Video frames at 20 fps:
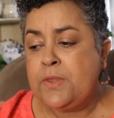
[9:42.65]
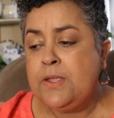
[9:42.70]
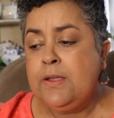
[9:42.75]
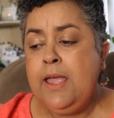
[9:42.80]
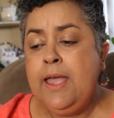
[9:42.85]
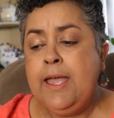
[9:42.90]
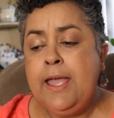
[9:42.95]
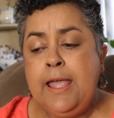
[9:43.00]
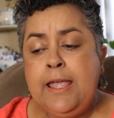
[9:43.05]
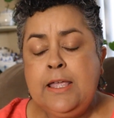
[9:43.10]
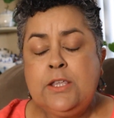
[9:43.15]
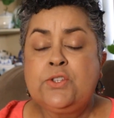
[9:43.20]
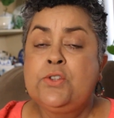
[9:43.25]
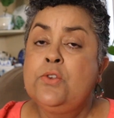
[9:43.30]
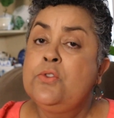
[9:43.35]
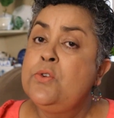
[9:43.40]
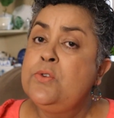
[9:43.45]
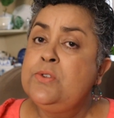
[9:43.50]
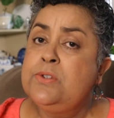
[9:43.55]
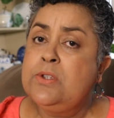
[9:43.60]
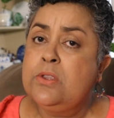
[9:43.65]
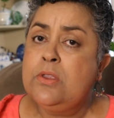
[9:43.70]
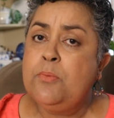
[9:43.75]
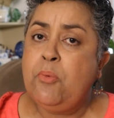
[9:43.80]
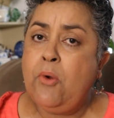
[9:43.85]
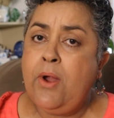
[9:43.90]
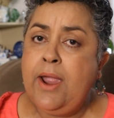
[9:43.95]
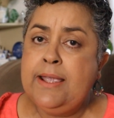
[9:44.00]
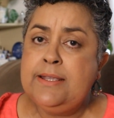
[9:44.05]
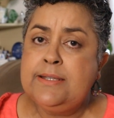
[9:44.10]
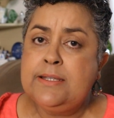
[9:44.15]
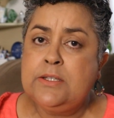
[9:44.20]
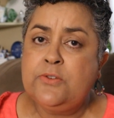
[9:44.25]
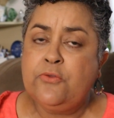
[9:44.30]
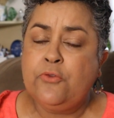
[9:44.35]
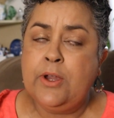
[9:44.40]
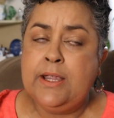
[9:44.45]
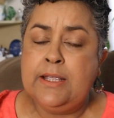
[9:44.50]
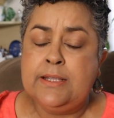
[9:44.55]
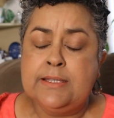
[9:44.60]
Okay, so those are the prizes,
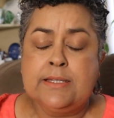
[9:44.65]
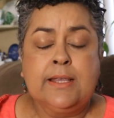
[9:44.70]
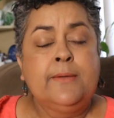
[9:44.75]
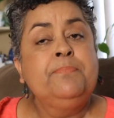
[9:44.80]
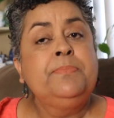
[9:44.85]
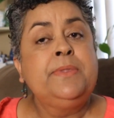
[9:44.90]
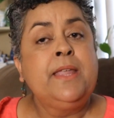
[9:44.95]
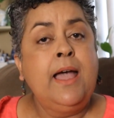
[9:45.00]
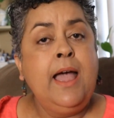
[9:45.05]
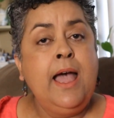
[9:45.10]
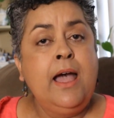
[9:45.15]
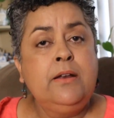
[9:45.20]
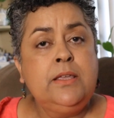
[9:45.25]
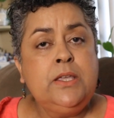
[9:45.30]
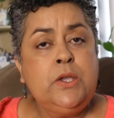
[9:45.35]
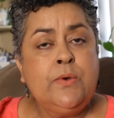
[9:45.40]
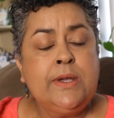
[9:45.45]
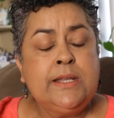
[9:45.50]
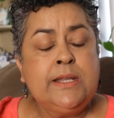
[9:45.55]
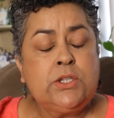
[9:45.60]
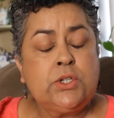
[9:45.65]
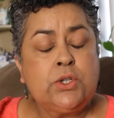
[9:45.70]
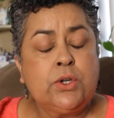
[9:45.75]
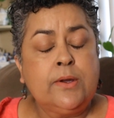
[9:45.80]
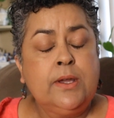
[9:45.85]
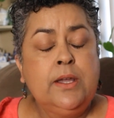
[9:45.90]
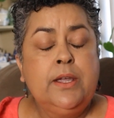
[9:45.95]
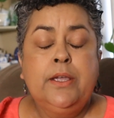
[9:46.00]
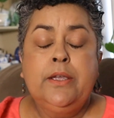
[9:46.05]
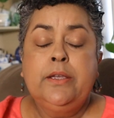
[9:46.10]
friends. Now, how do you enter?